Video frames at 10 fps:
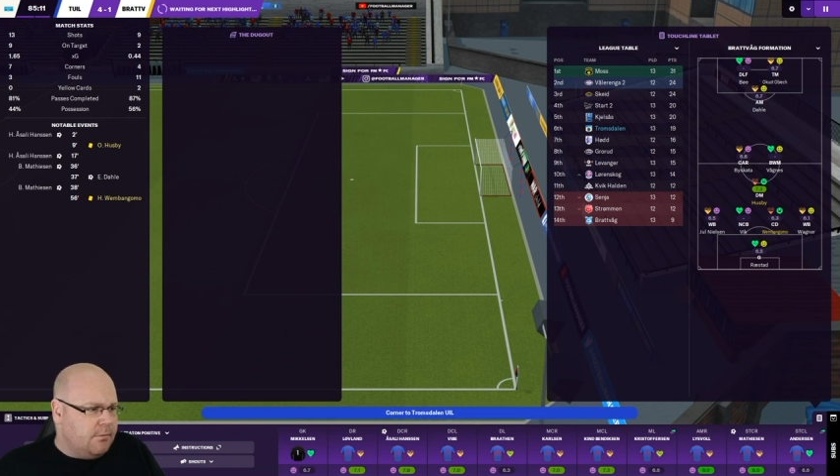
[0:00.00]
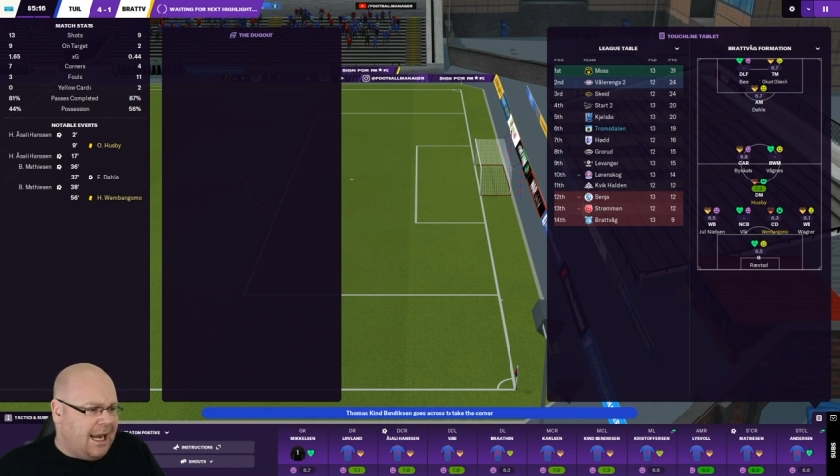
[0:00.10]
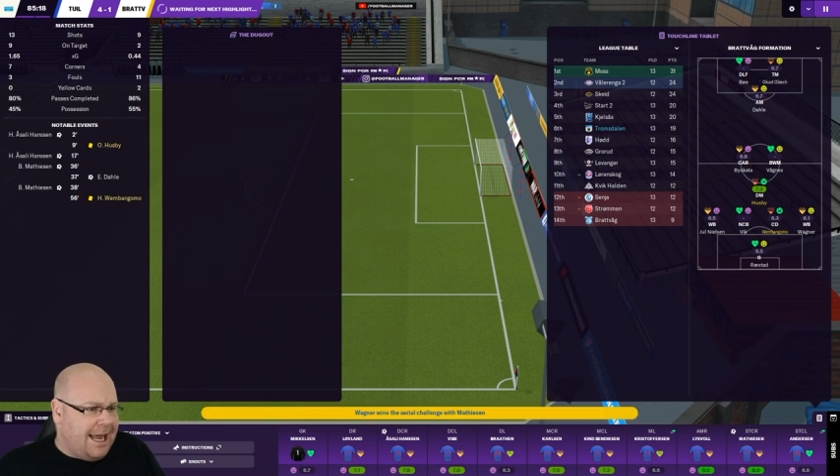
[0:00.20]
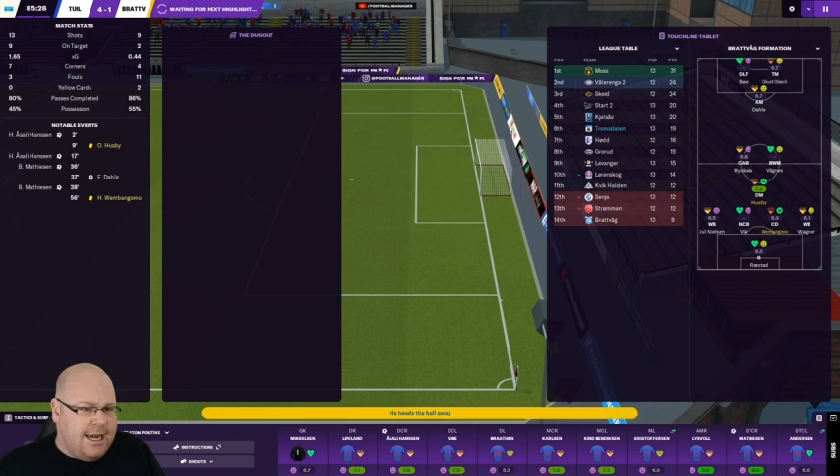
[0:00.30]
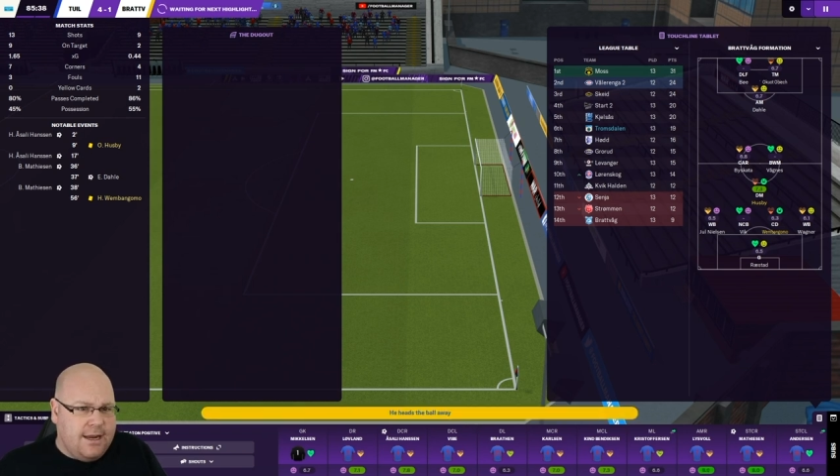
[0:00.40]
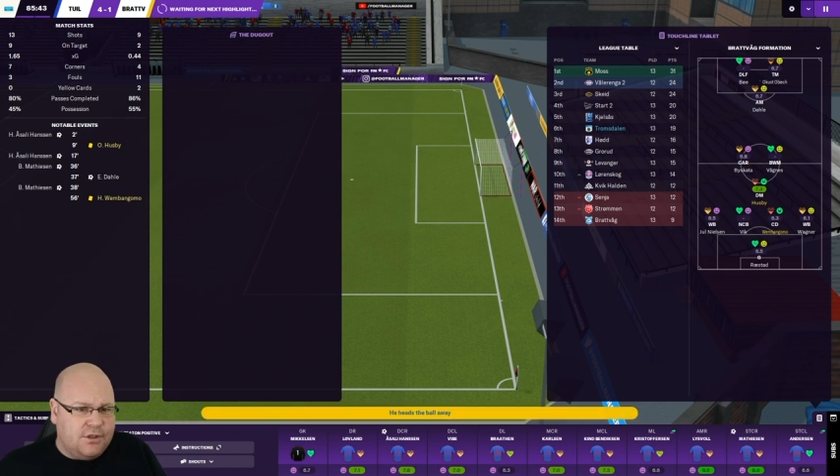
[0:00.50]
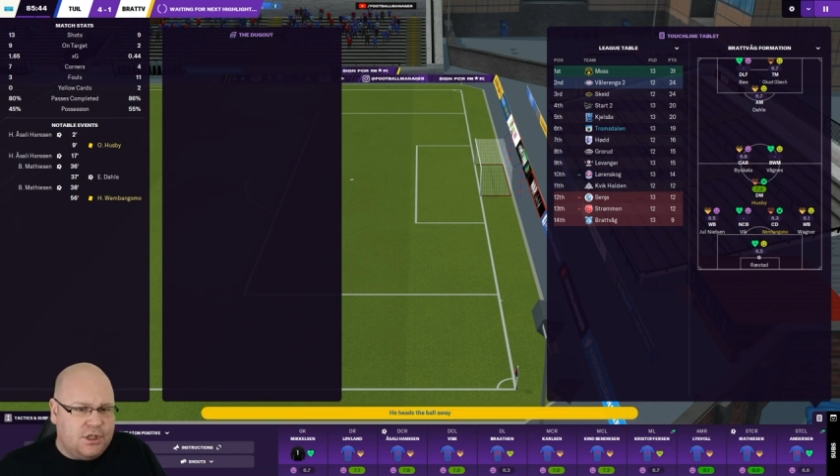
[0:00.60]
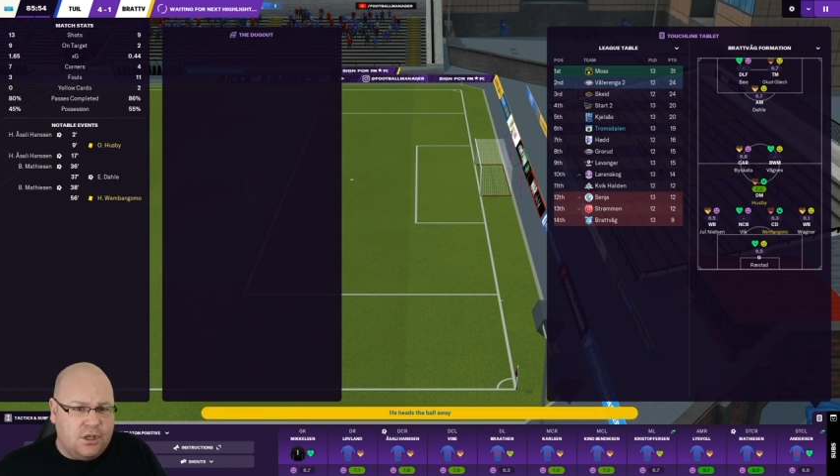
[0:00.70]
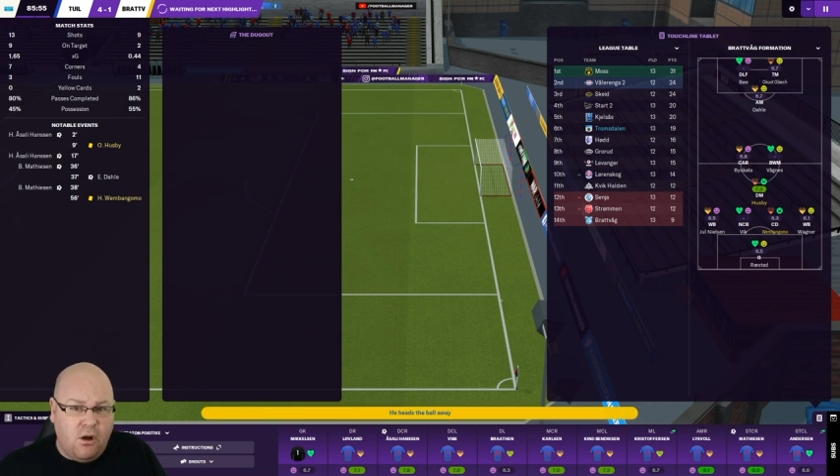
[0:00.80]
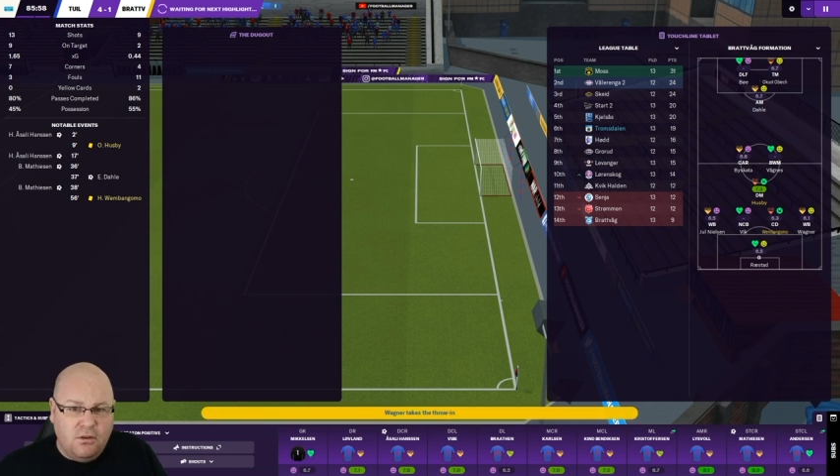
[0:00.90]
Plenty of
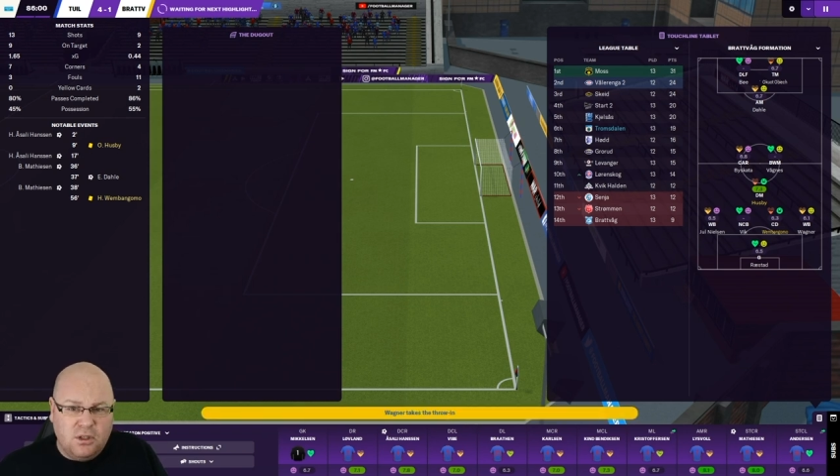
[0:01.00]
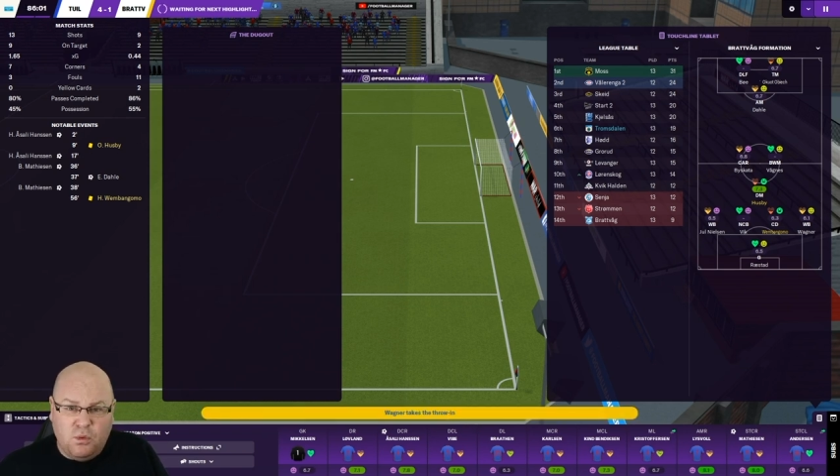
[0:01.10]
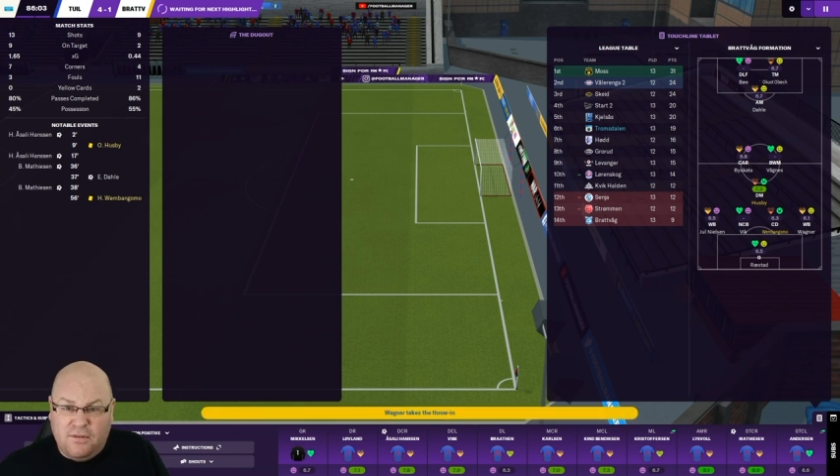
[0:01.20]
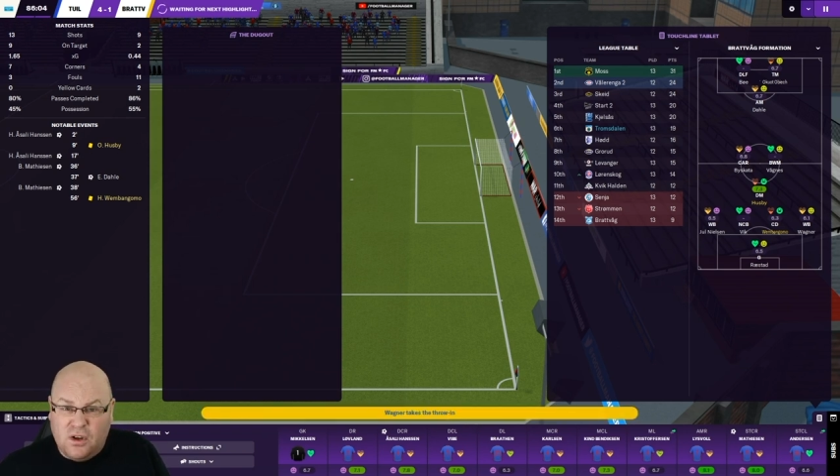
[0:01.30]
shots. We've